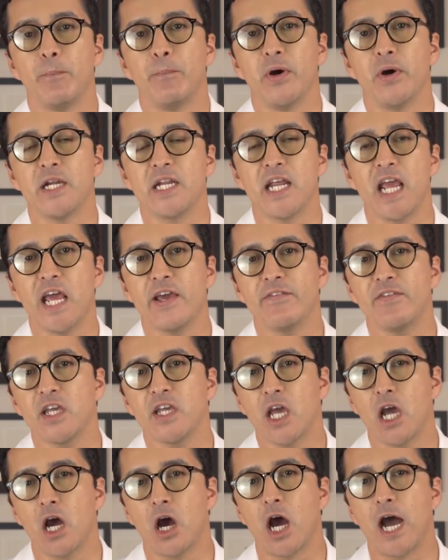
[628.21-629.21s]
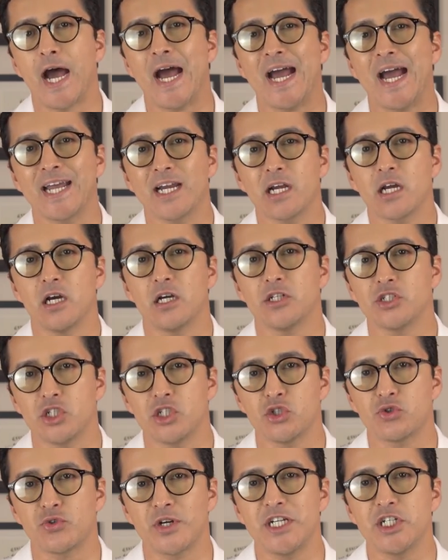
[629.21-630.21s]
But having a high
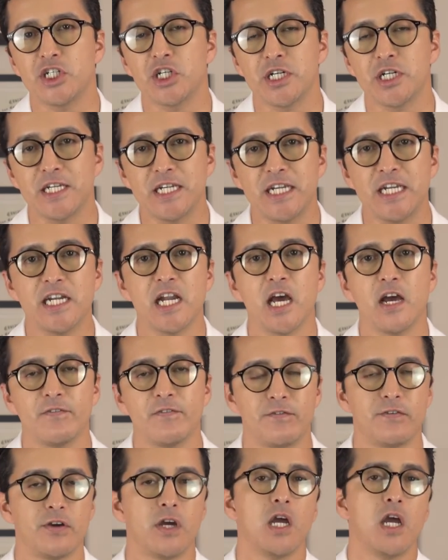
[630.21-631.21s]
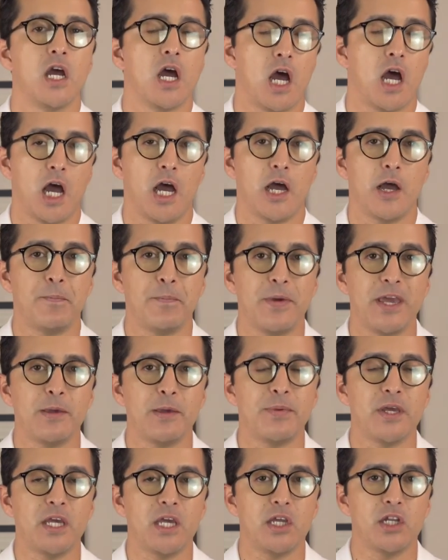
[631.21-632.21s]
concentration enough may
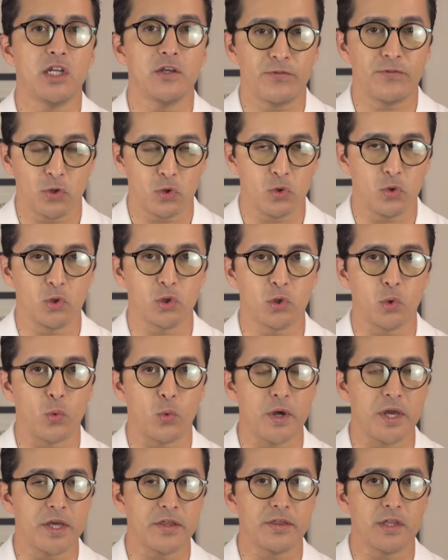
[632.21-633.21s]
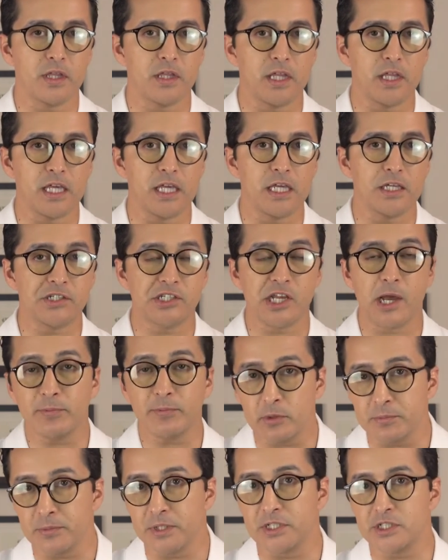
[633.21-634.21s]
be difficult with the
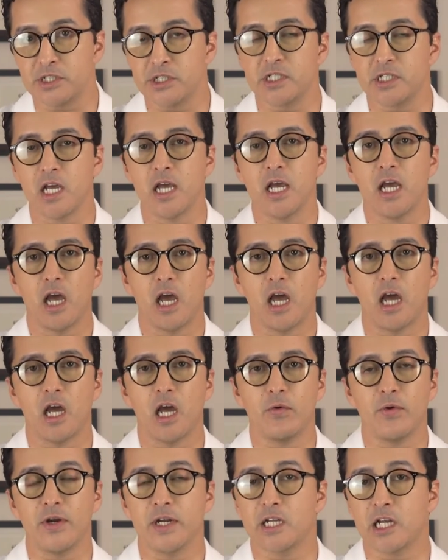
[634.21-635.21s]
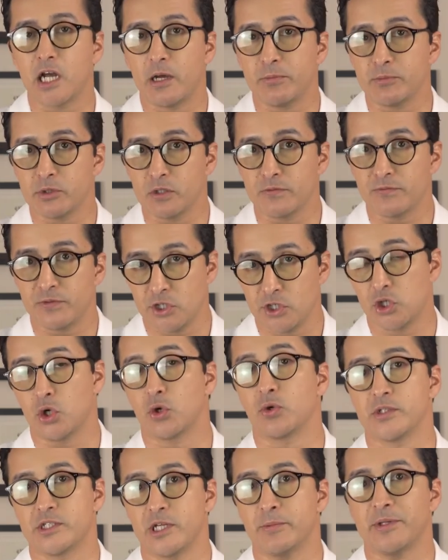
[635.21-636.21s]
supplements when it comes to fish
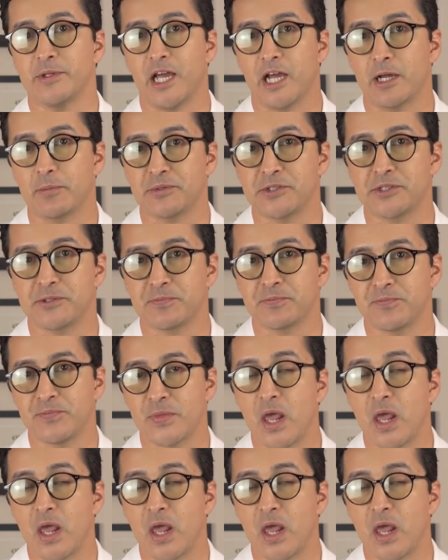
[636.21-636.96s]
oil sometimes.